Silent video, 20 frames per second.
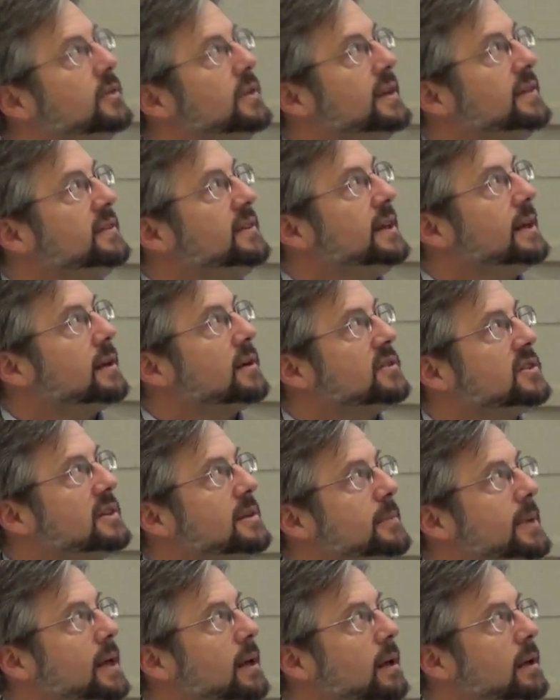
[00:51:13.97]
to these dealers
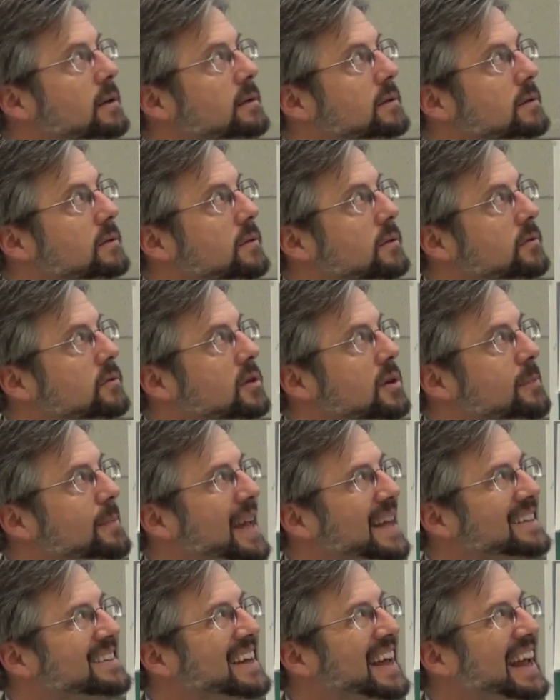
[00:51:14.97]
in the middle, to
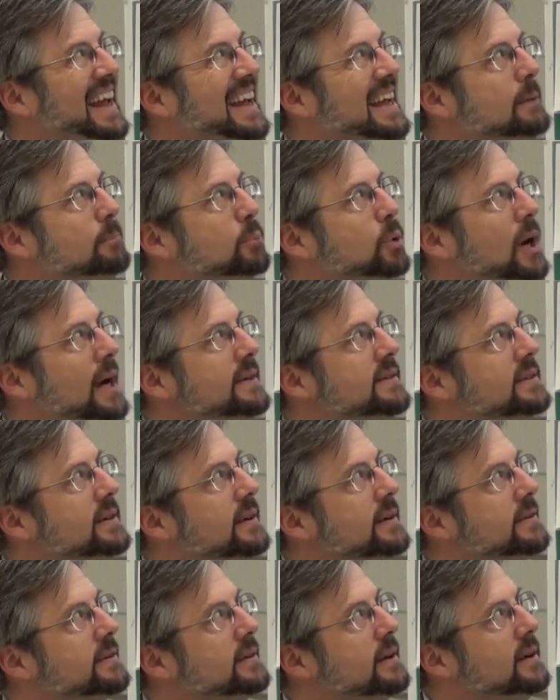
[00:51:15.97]
maintain
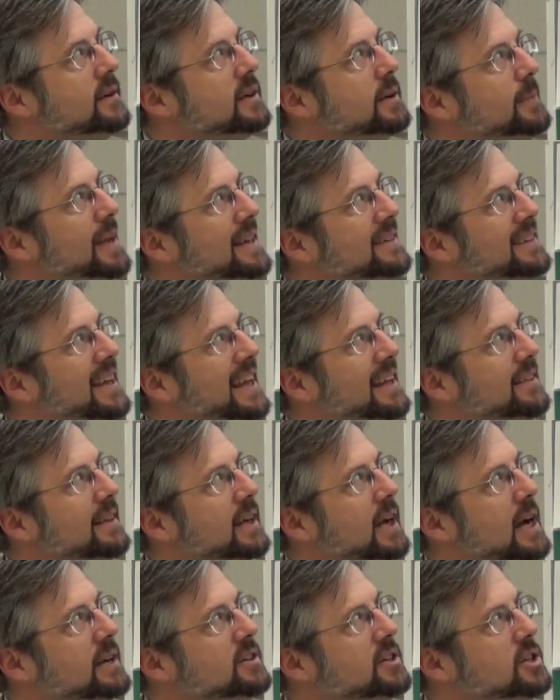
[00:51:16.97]
prices, to maintain
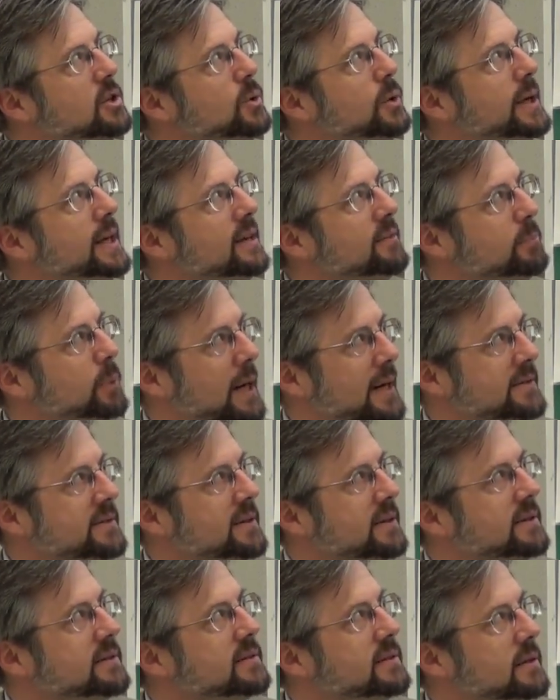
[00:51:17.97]
the continuity of
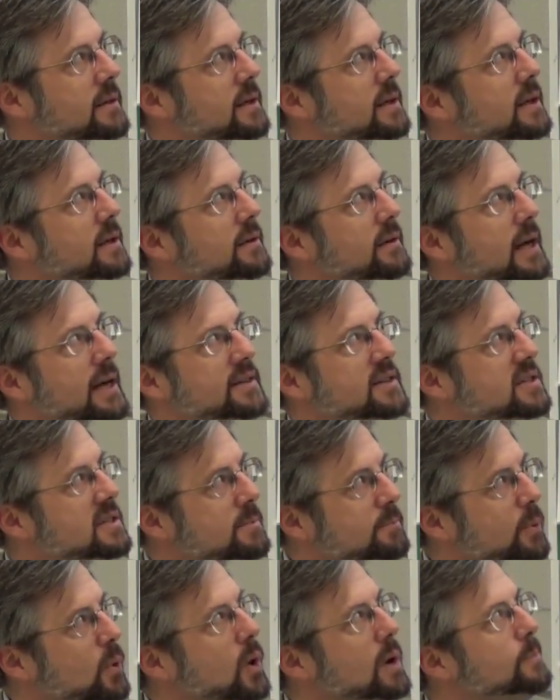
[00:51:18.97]
prices. Not to
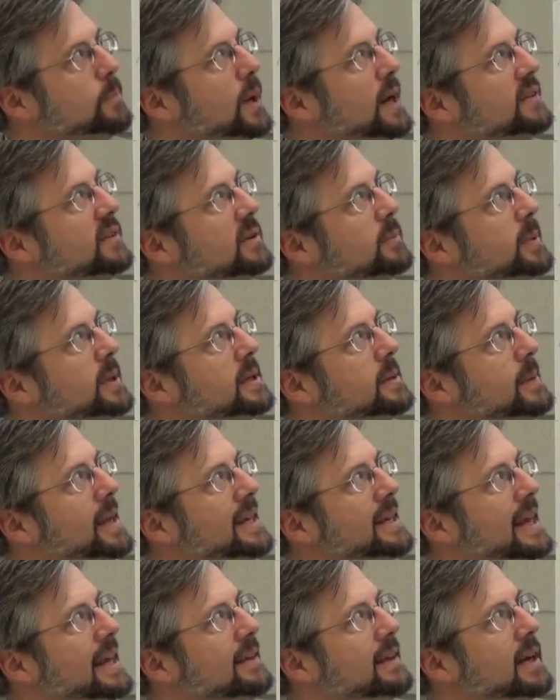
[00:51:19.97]
support prices, but to
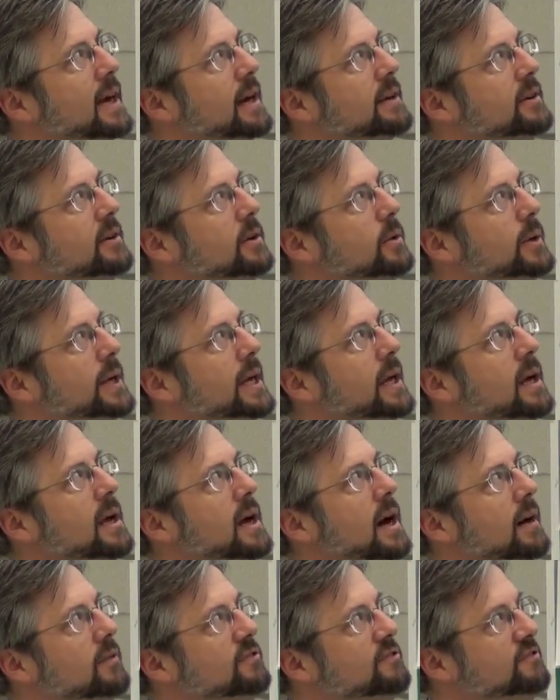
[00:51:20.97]
maintain the
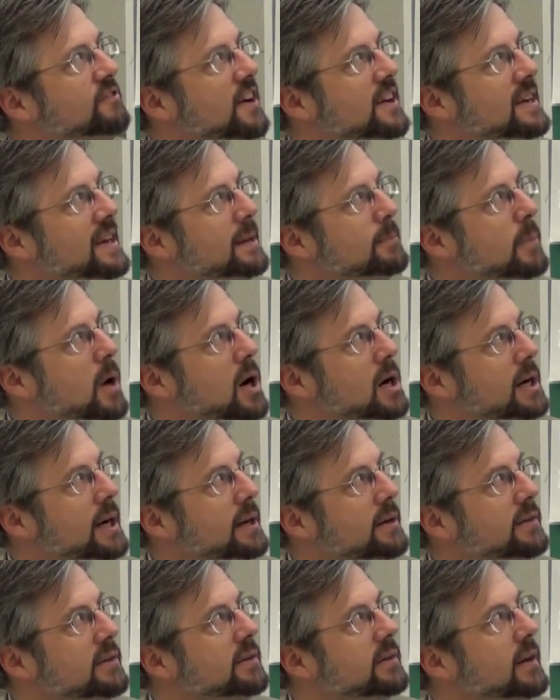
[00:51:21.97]
continuity of funding
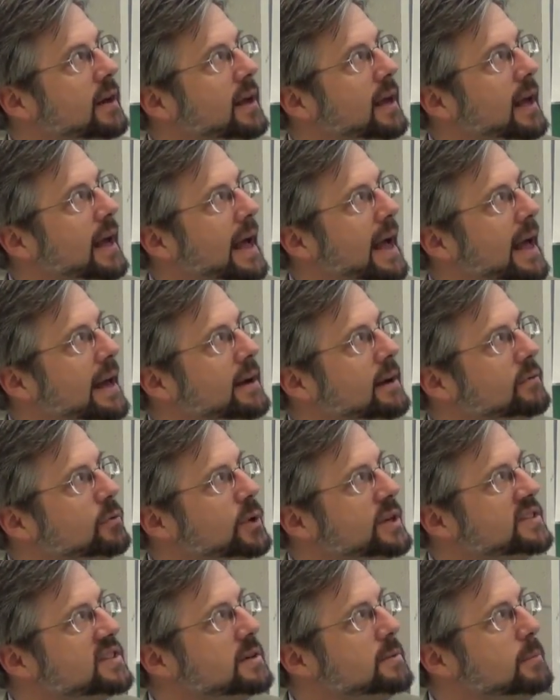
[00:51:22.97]
markets and
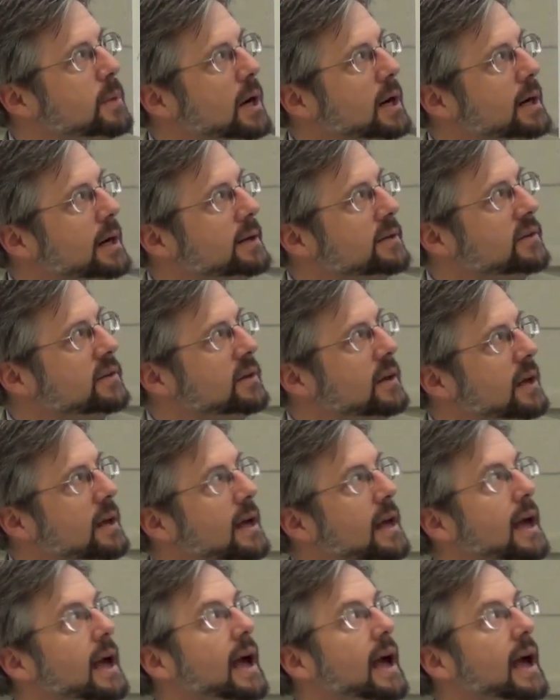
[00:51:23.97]
of risk markets.